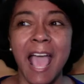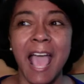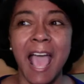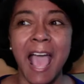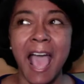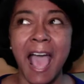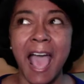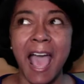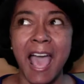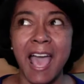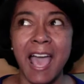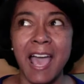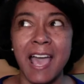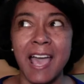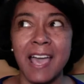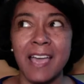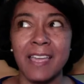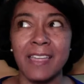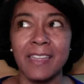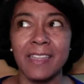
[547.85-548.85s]

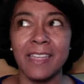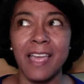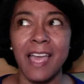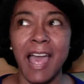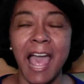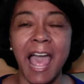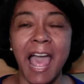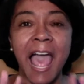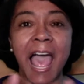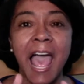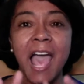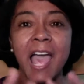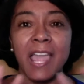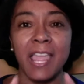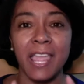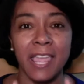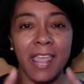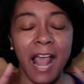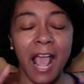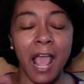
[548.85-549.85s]
I
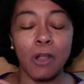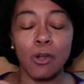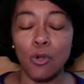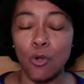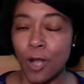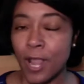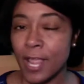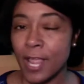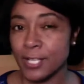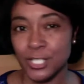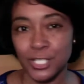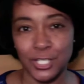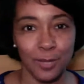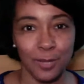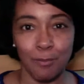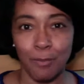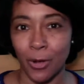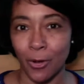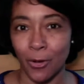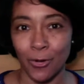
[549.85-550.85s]
crashed and
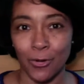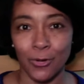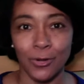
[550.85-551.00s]
burned.